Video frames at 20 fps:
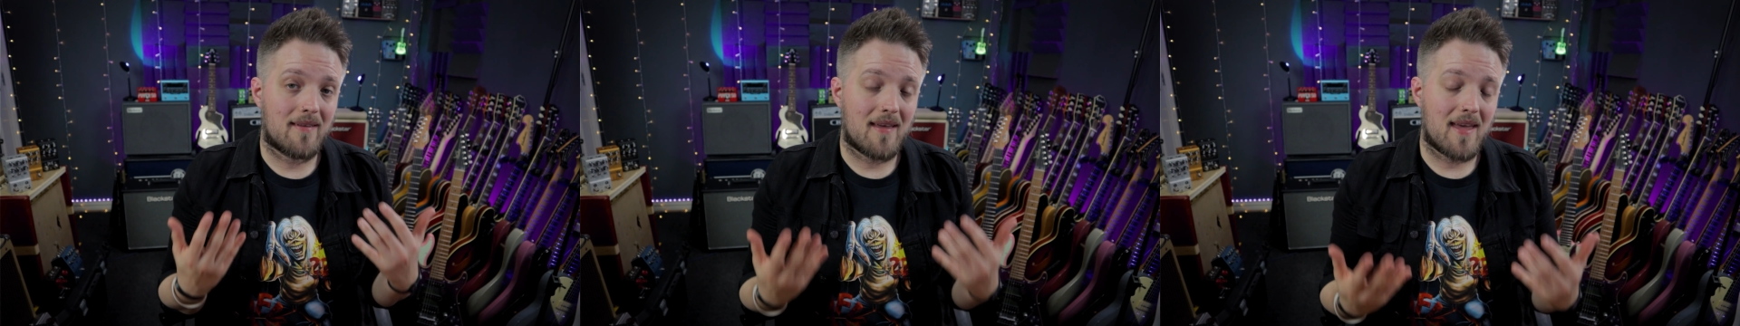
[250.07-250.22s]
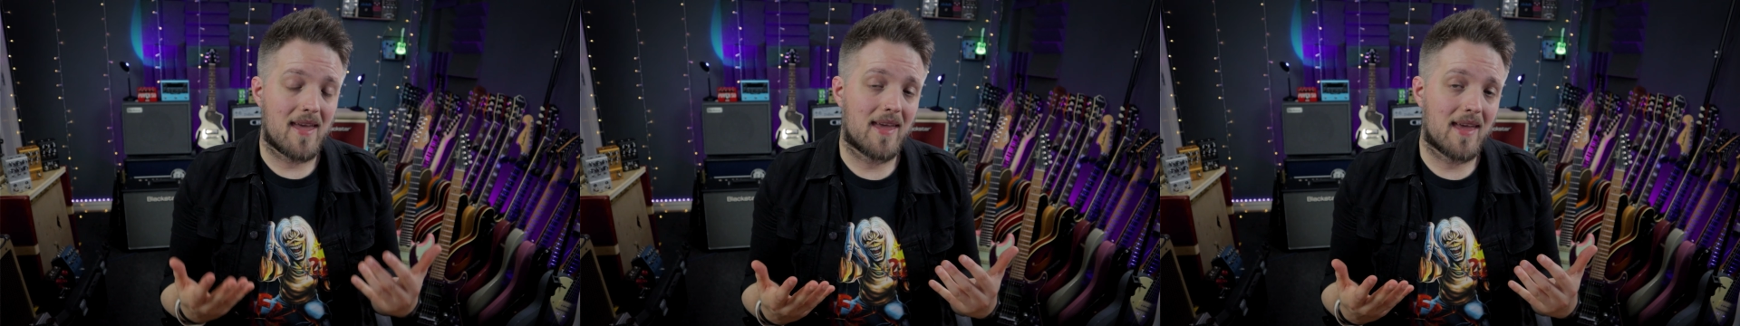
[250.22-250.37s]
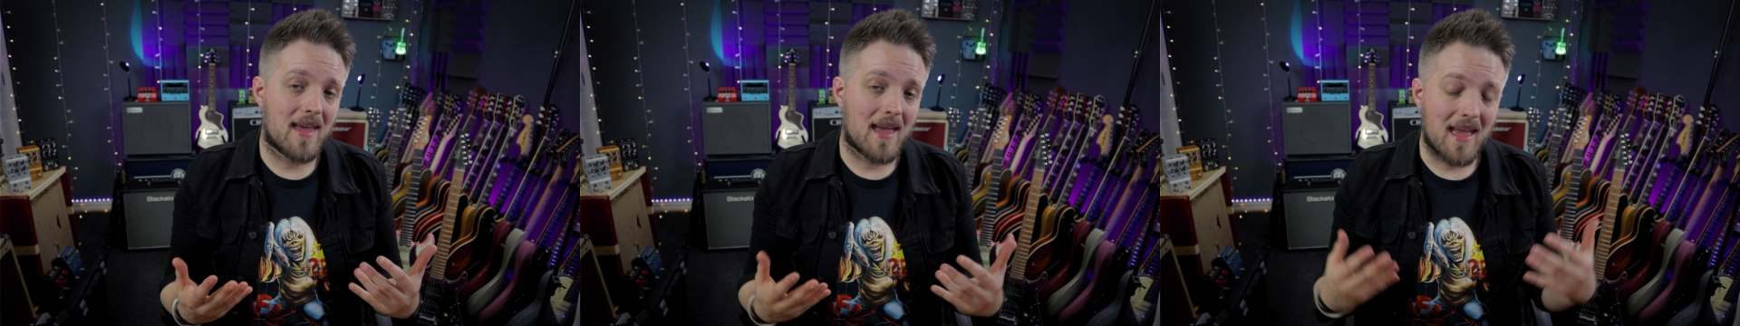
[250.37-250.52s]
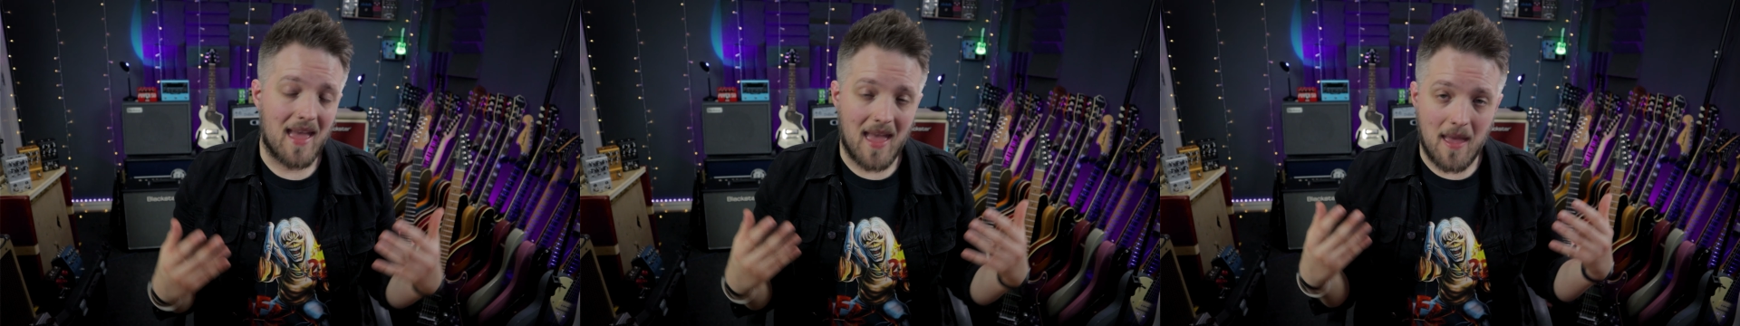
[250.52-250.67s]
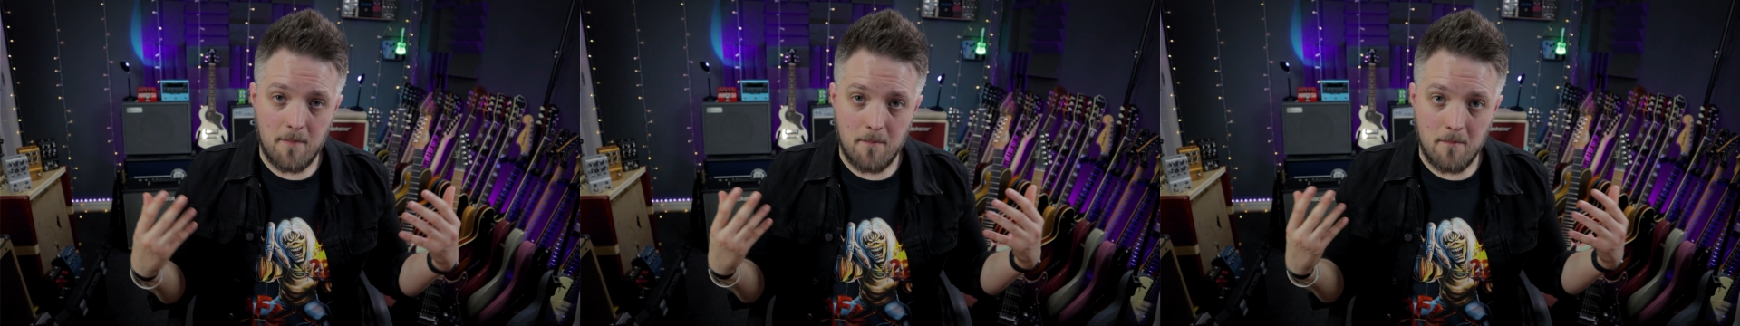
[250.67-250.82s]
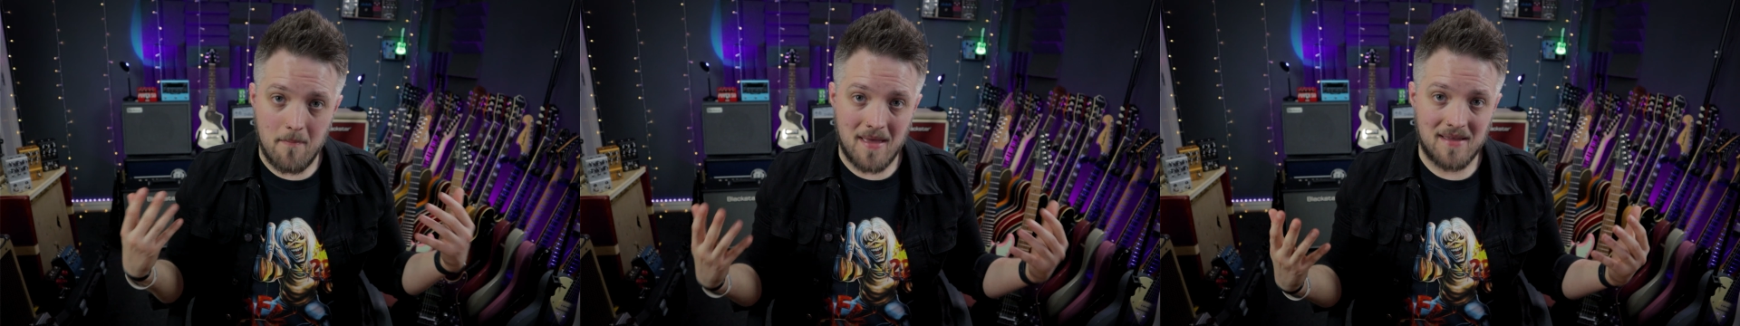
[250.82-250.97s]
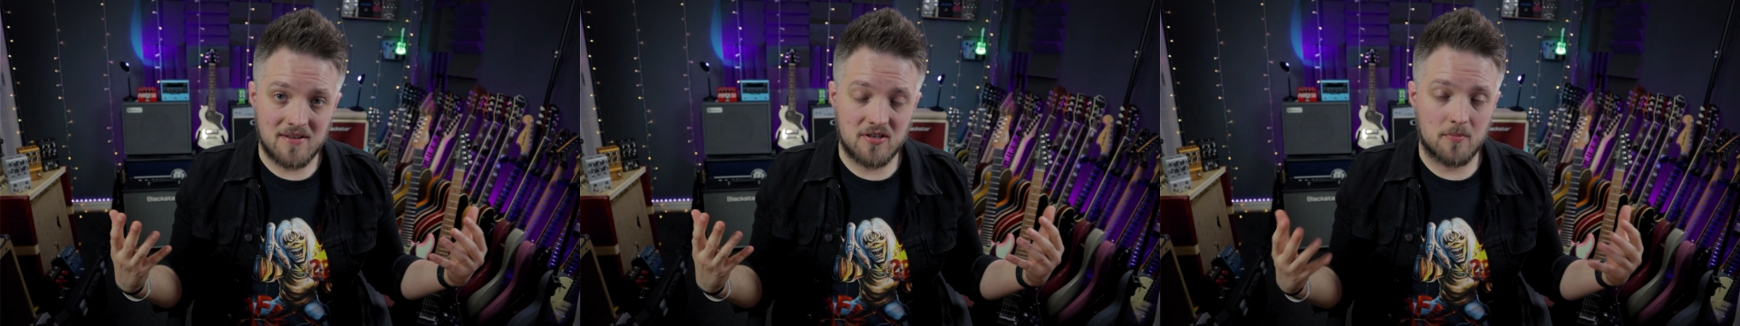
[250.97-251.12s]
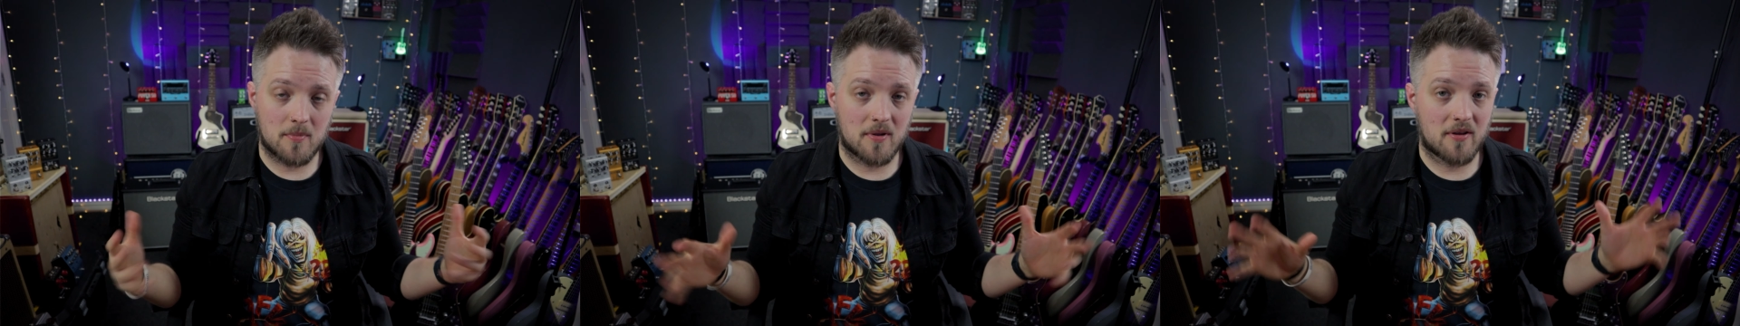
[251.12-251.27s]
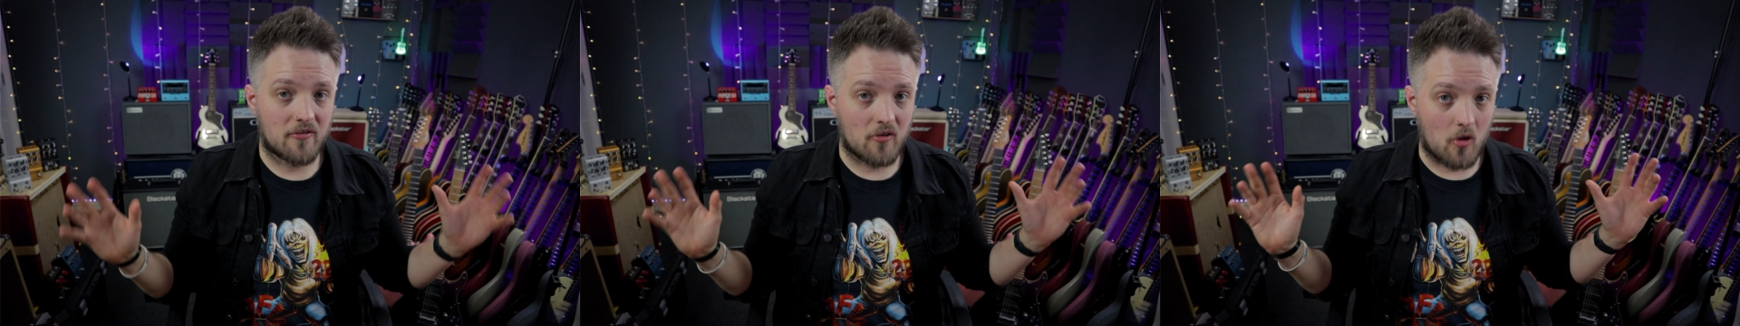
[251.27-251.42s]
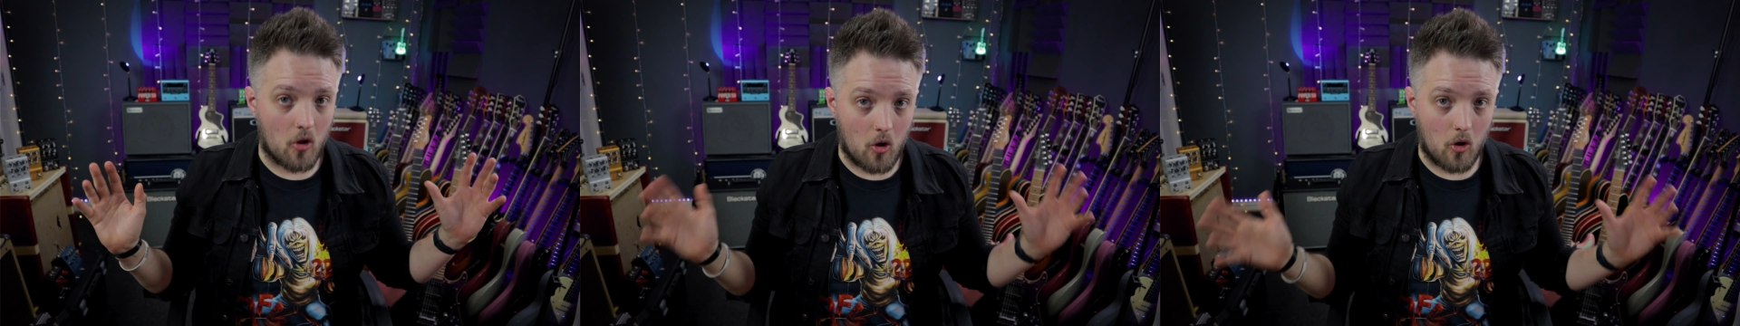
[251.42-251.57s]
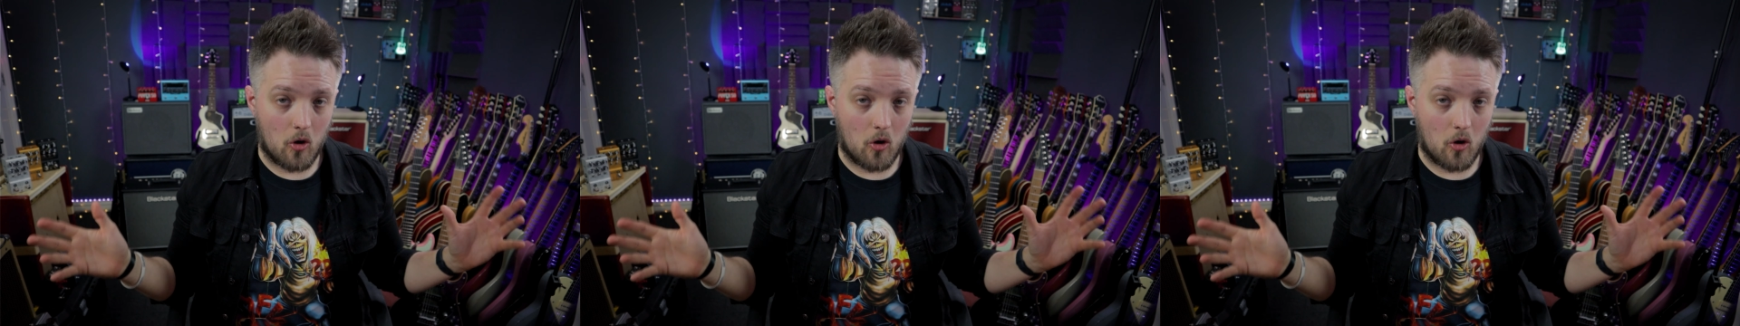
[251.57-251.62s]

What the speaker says: taking a measurement